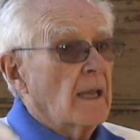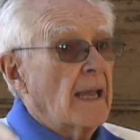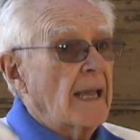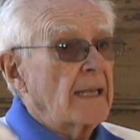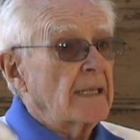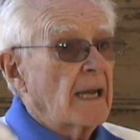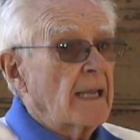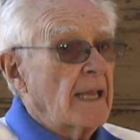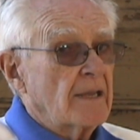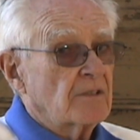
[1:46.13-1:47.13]
And
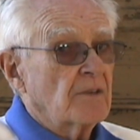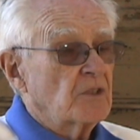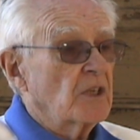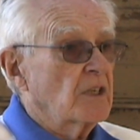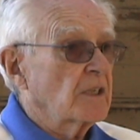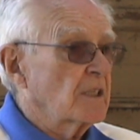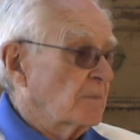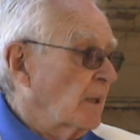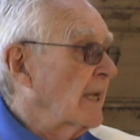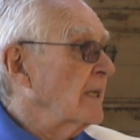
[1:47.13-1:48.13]
I asked her if she could
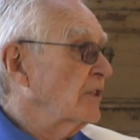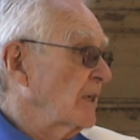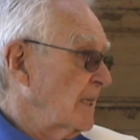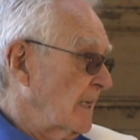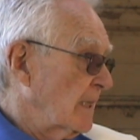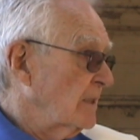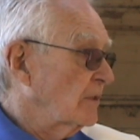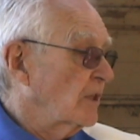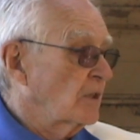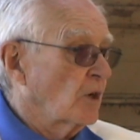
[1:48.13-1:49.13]
explain. She did.
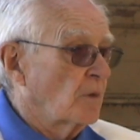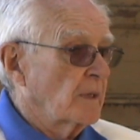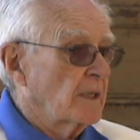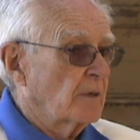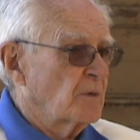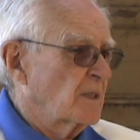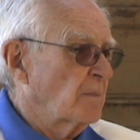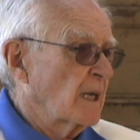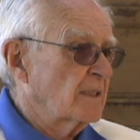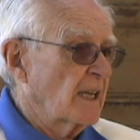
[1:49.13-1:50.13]
She told me that it was
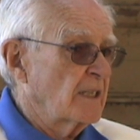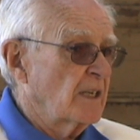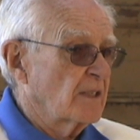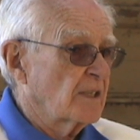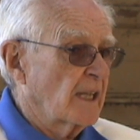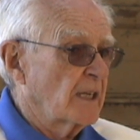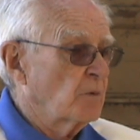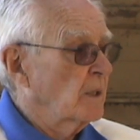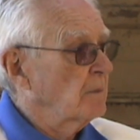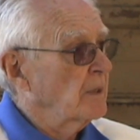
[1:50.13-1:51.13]
about 10 years later
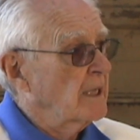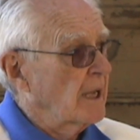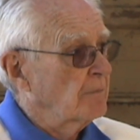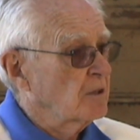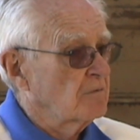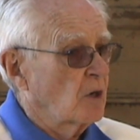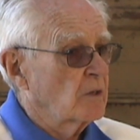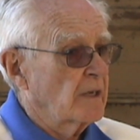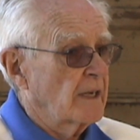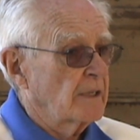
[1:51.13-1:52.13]
when it became
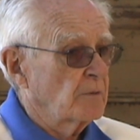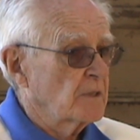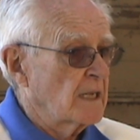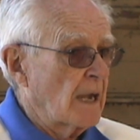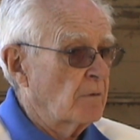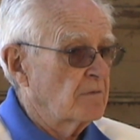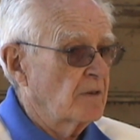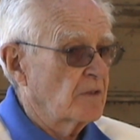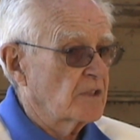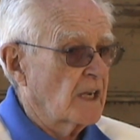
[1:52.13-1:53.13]
Corona and there was now a
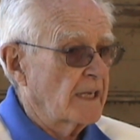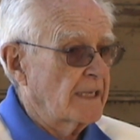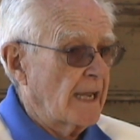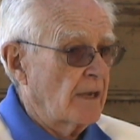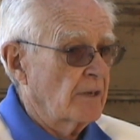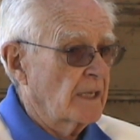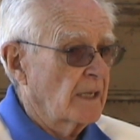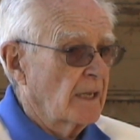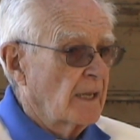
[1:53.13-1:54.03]
Riverside County.